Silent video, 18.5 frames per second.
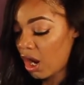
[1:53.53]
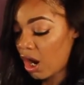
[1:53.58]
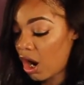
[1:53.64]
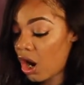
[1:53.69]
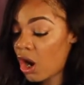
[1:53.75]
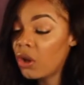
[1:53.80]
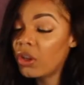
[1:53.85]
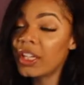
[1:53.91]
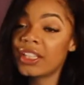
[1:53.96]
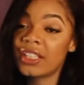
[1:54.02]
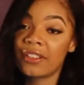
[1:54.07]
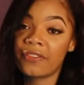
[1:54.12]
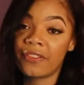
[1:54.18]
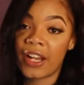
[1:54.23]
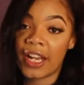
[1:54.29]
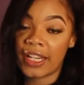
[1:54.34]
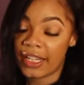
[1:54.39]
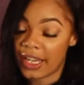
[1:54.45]
only to
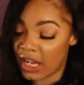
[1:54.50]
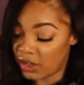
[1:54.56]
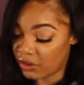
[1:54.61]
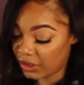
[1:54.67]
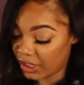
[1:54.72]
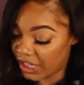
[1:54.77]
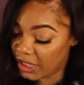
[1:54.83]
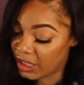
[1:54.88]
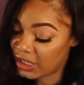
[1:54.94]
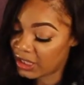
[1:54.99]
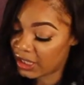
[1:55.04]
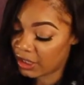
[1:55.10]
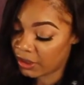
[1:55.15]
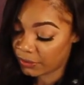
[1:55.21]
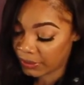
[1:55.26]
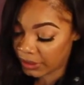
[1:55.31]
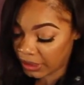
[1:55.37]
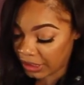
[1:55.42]
find out he's
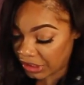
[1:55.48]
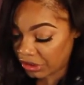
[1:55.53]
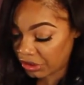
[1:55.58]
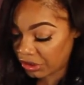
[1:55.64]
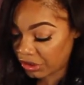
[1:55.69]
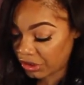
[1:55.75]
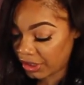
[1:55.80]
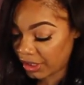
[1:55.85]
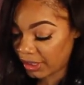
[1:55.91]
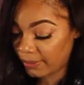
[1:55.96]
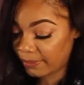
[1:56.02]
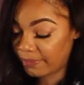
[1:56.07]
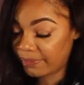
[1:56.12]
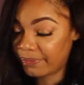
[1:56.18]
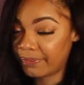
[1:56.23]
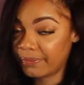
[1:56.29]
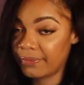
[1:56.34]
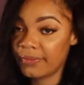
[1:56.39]
in a relationship.
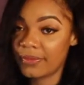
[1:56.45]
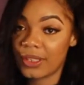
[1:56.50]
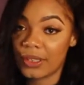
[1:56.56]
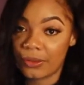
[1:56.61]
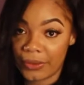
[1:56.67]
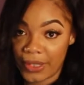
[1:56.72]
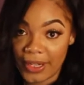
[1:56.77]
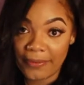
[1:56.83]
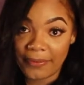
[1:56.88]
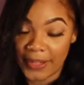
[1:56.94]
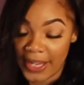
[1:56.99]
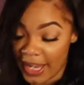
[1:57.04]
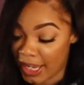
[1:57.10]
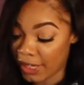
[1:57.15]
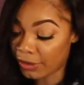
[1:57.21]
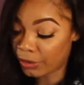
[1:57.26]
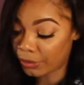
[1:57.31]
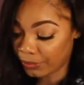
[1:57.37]
Red
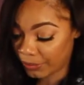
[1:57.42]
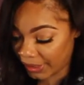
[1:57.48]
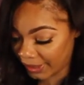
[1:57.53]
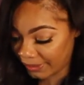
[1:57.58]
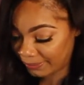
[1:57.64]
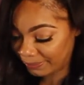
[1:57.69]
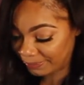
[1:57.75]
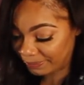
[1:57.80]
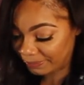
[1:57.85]
flag three.